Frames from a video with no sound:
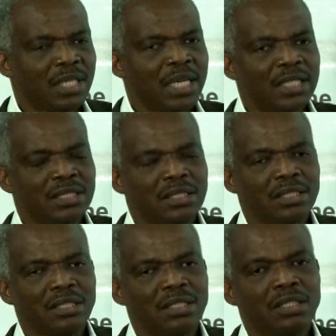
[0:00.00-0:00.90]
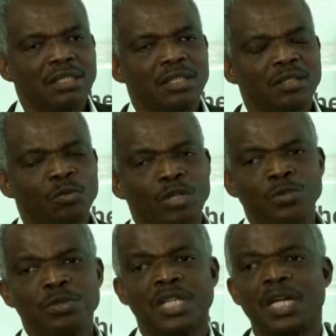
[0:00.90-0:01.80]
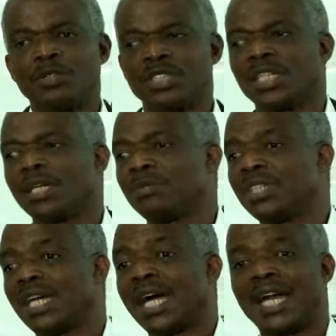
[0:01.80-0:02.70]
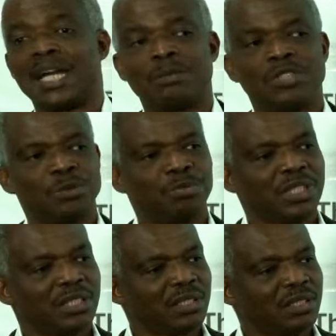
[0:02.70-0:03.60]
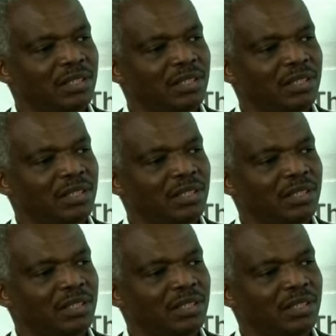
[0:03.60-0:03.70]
that what we now term the Arab Spring